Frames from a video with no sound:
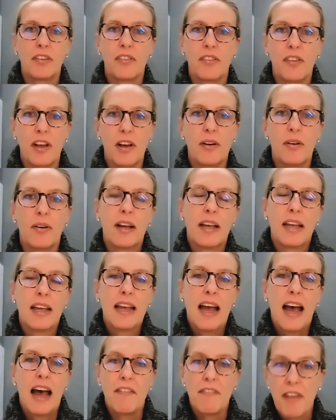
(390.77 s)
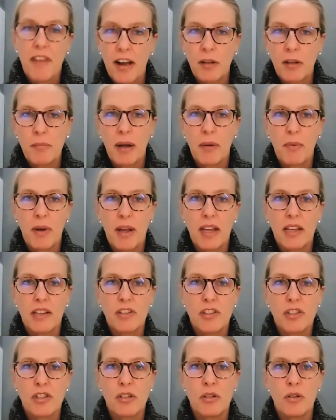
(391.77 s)
And so I found my
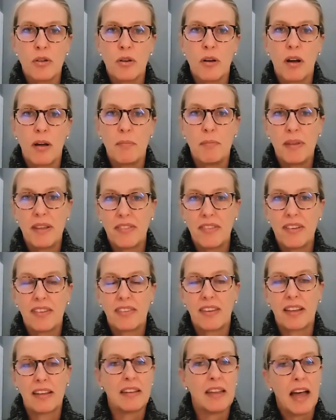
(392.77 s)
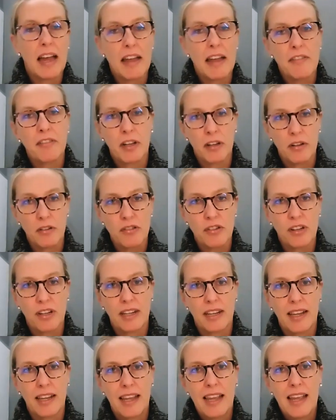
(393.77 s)
way to business and life
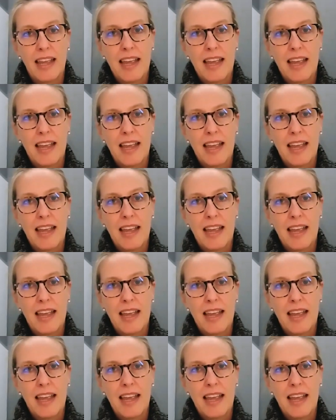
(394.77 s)
coaching.